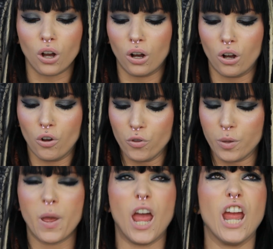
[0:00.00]
Oh,
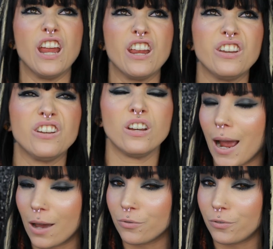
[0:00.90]
the pain.
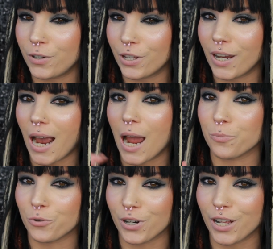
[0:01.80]
I have a feeling
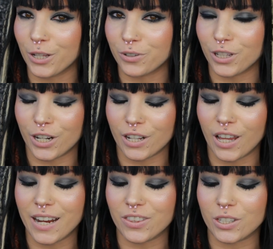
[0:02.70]
I'm really, really gonna
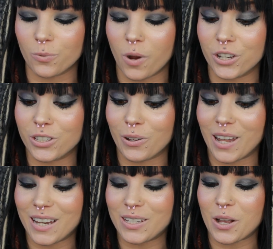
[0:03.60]
like this one, so
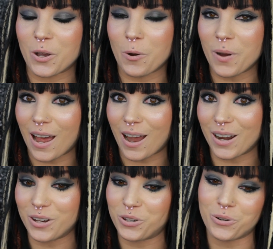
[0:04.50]
let's go
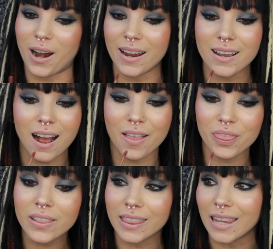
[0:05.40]
ahead and try it
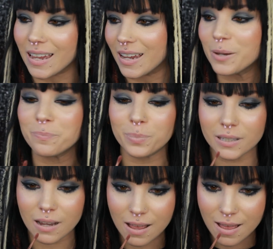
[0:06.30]
on the
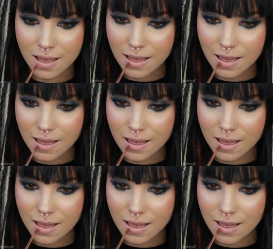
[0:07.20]
lips.